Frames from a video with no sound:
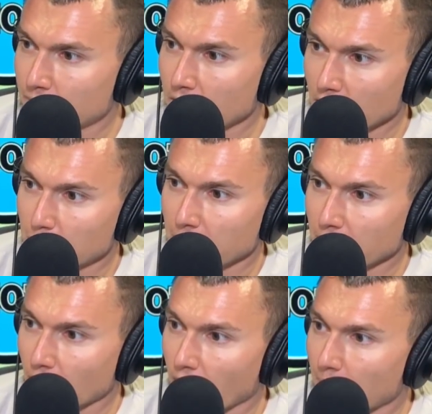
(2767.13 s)
He's beating
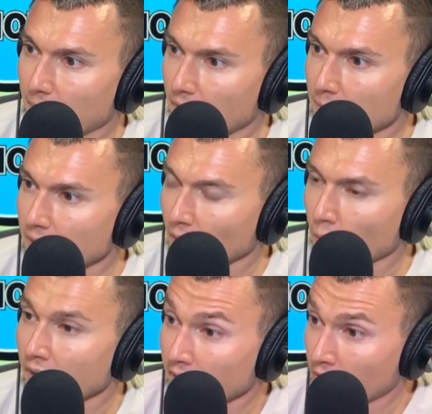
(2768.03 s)
the crap out of me
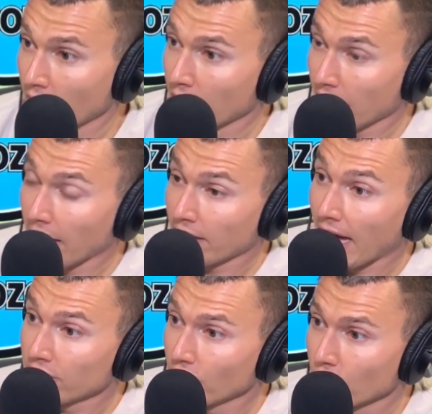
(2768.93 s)
at the
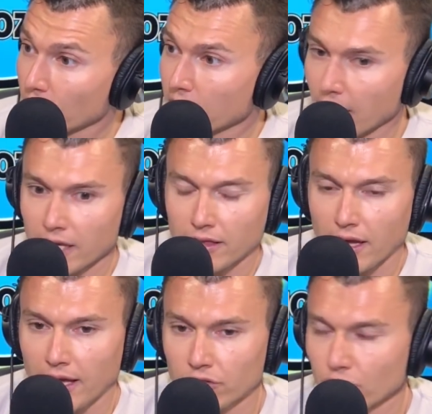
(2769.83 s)

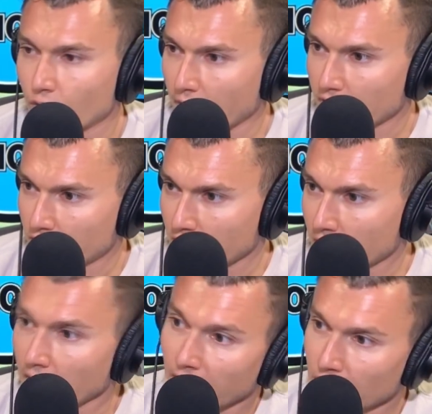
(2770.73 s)
Enzo Gracie
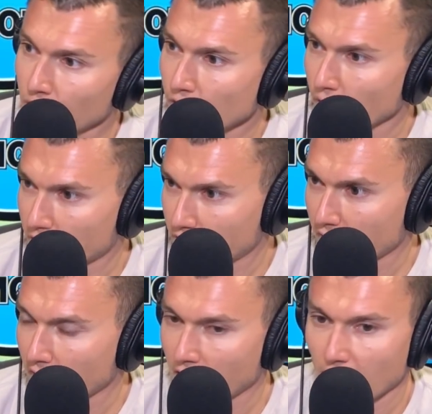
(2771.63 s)
in New York City.